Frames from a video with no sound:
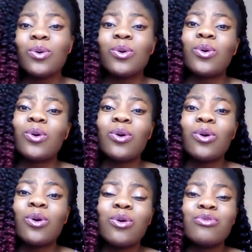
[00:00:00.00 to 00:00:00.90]

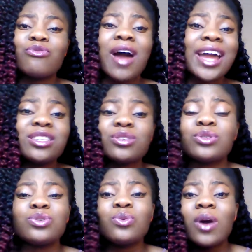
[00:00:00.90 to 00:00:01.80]
or write
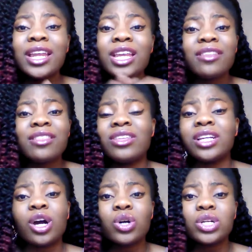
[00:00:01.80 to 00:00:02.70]
or do any other thing
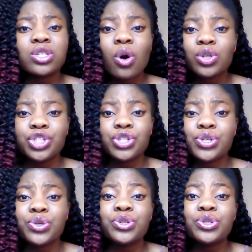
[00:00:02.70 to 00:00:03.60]
that God has called you to
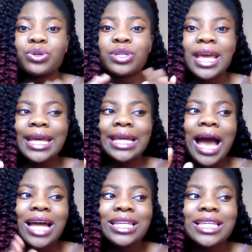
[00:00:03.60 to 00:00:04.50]
do, you don't
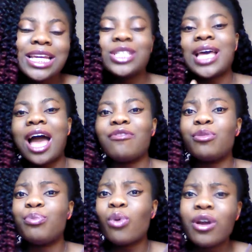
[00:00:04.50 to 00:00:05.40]
need to have a
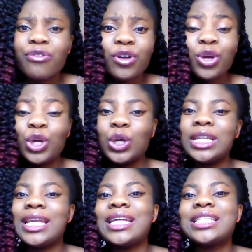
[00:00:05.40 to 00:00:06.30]
boyfriend, or you
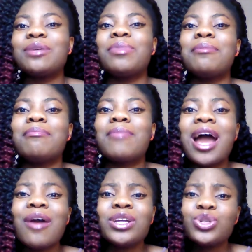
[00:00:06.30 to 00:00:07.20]
don't need to be
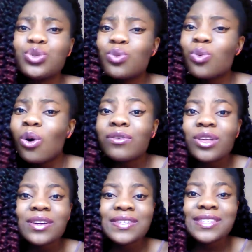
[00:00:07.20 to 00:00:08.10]
married to do all of
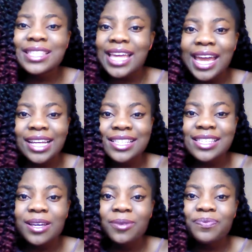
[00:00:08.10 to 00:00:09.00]
those
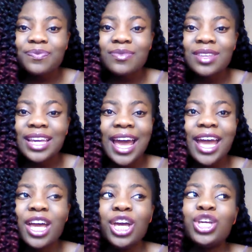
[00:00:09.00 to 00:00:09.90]
things.
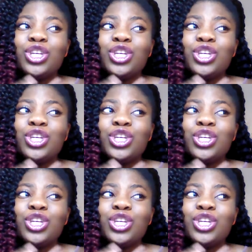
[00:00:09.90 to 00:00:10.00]
Okay?